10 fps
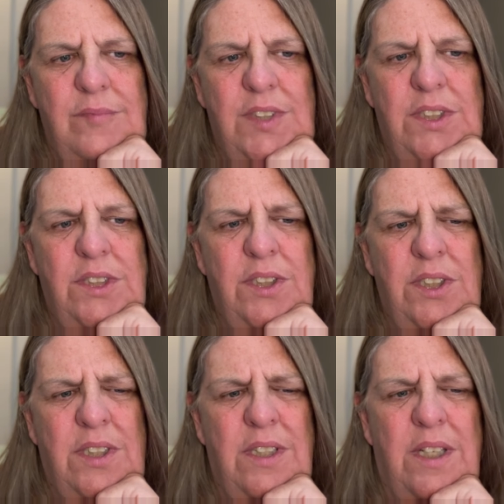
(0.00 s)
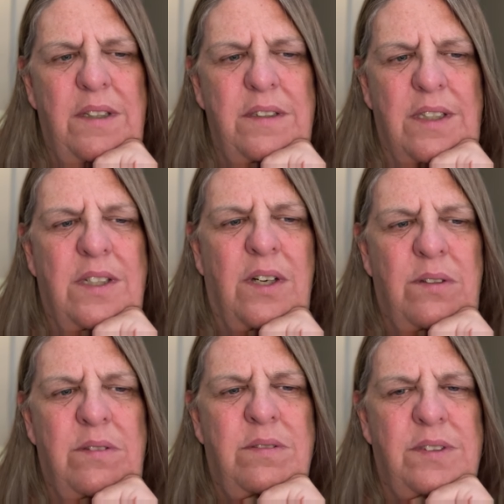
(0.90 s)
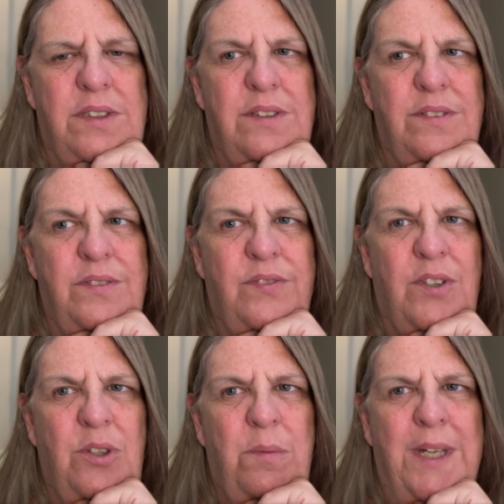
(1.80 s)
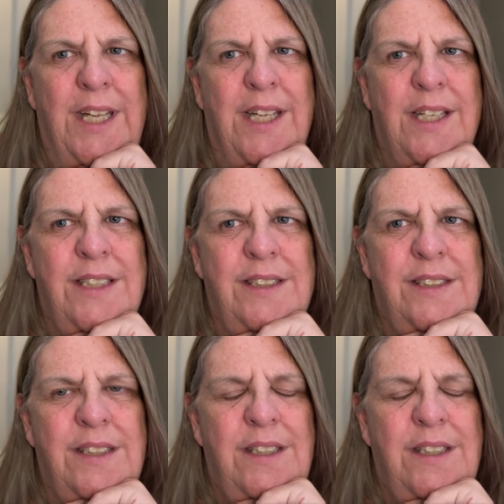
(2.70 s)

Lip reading: So the goals for me is,